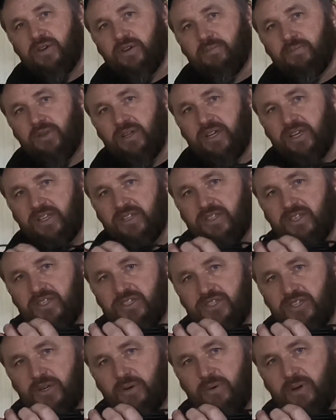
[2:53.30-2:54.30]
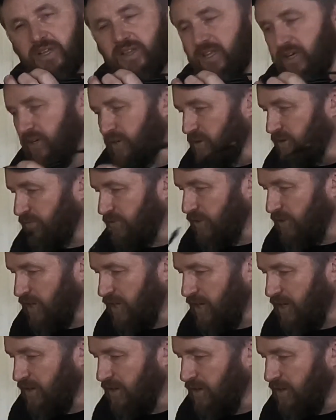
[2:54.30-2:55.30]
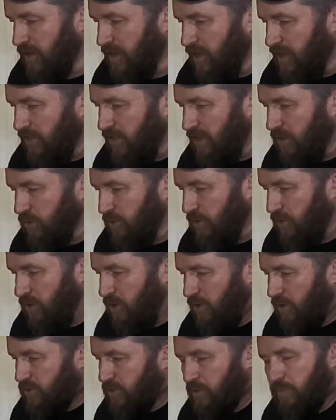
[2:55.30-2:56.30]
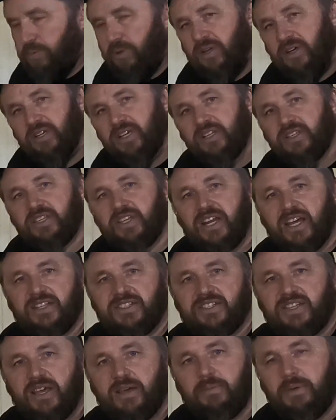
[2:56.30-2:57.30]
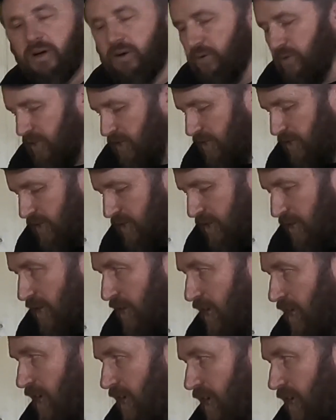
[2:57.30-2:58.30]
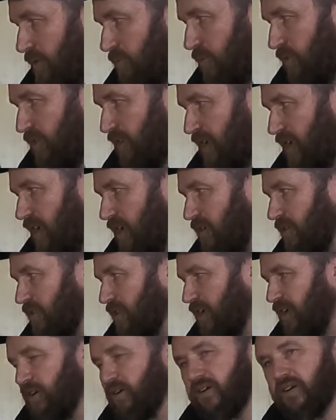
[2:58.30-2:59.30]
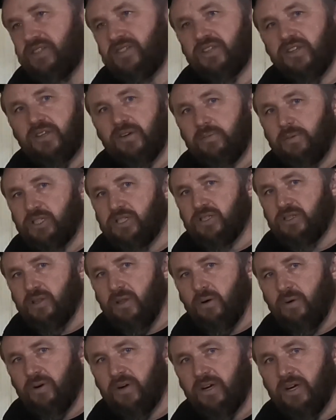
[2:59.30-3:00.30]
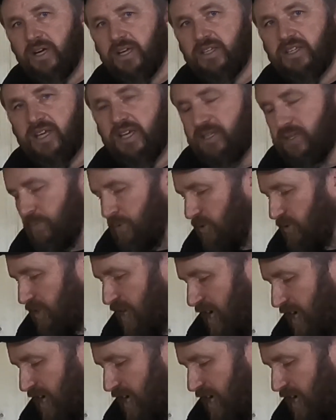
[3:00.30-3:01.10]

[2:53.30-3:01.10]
you can plug into the cigarette lighter of your car that you can also plug into that same outlet. And with the car lighter, it's a little bit slower. It takes about